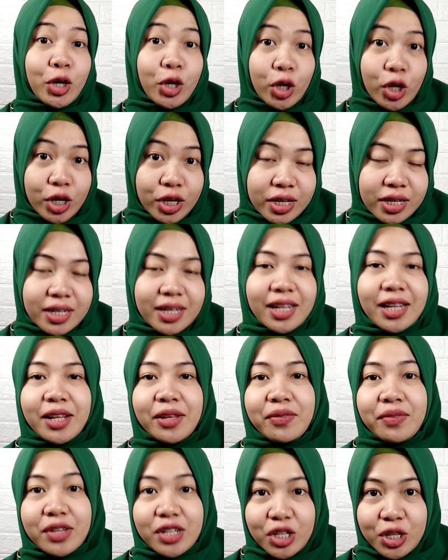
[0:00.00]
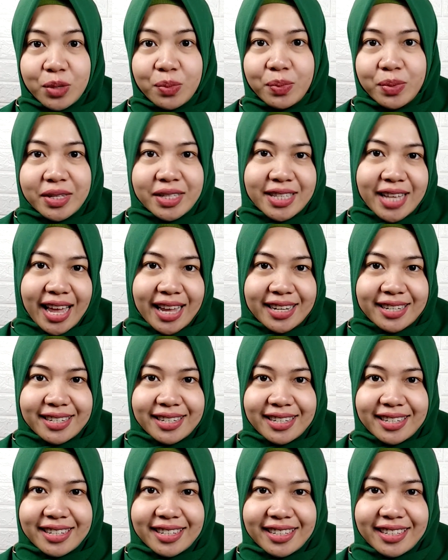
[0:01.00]
good television
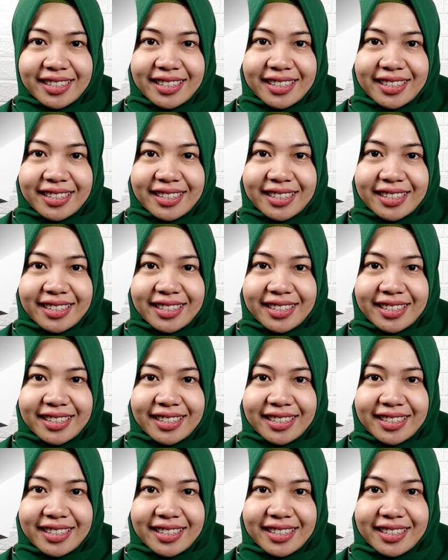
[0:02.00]
presenter.